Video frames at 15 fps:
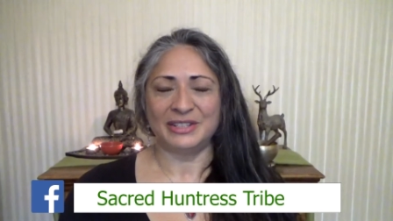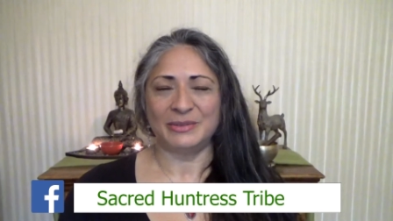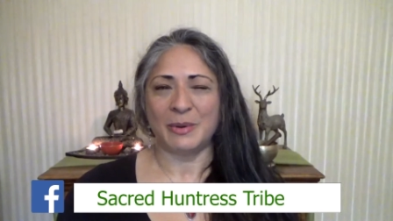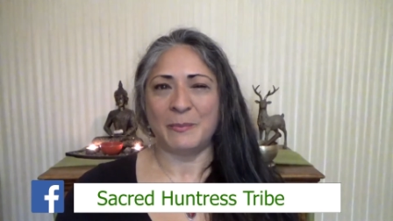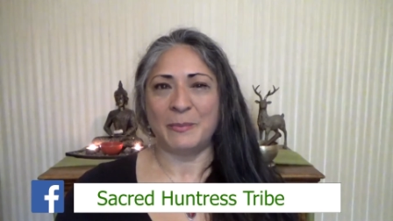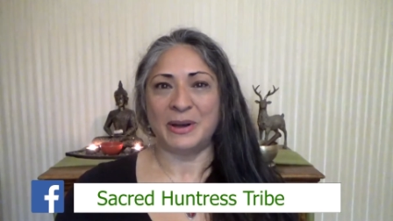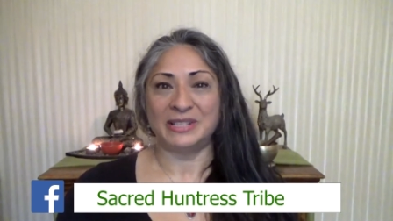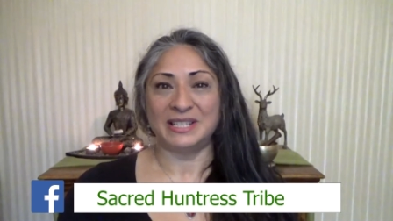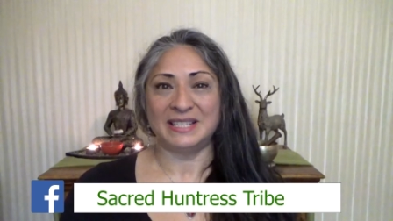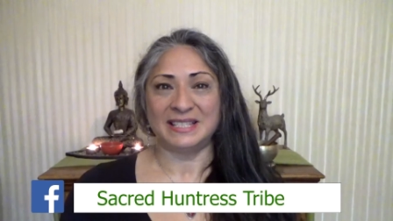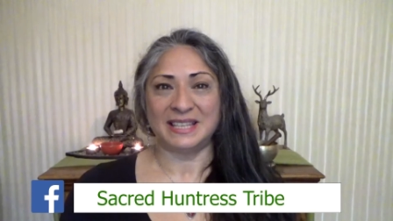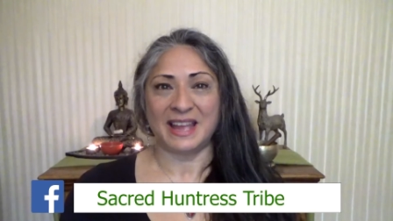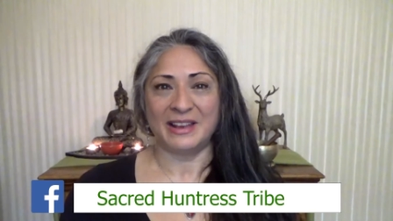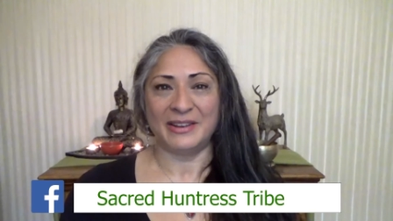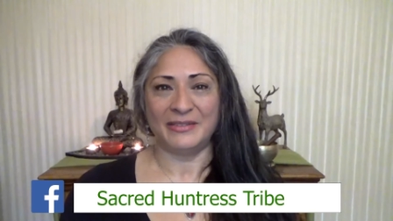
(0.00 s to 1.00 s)
so a body
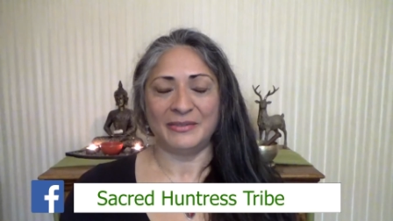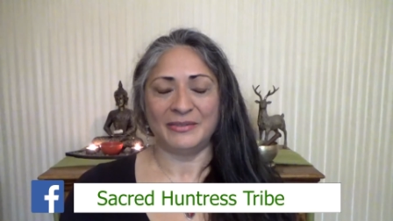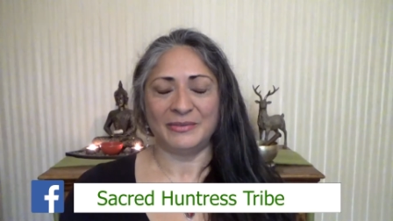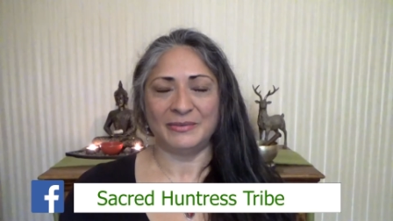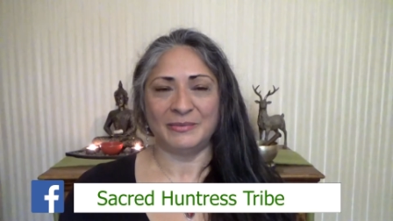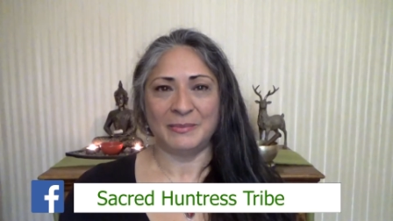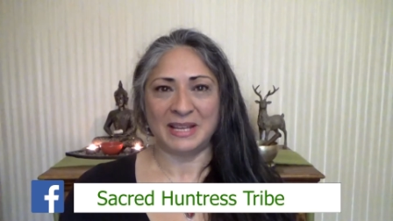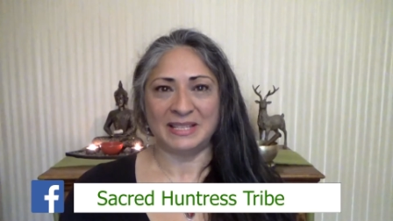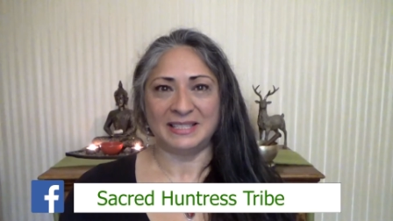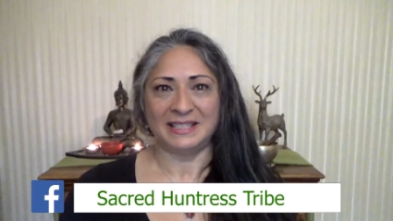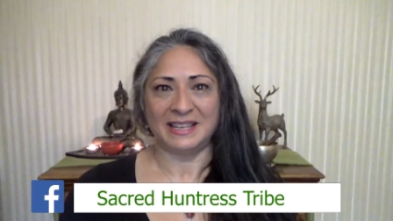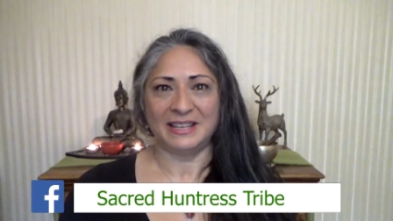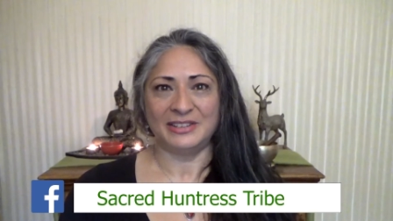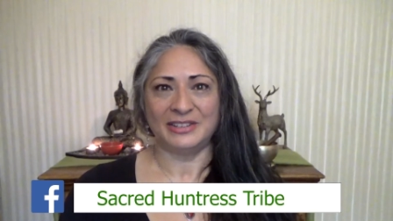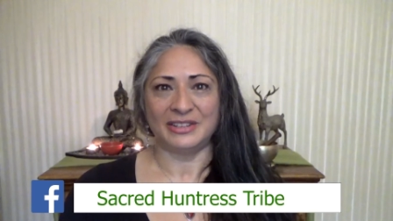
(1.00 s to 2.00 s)
scan
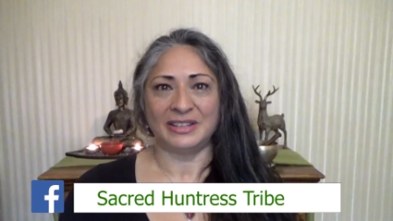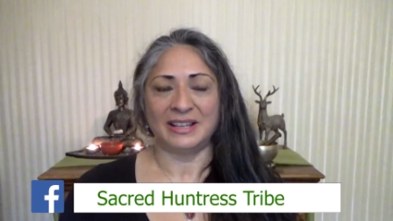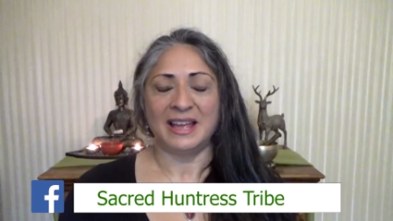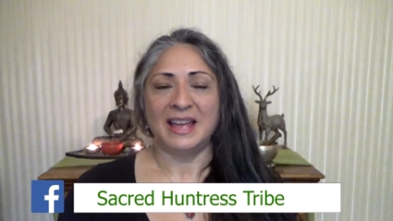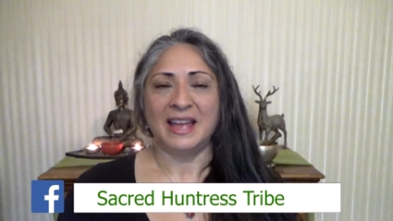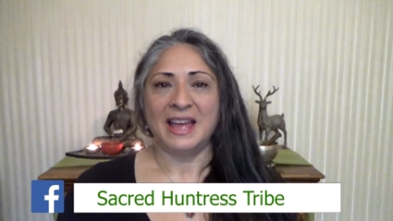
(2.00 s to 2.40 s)
meditation,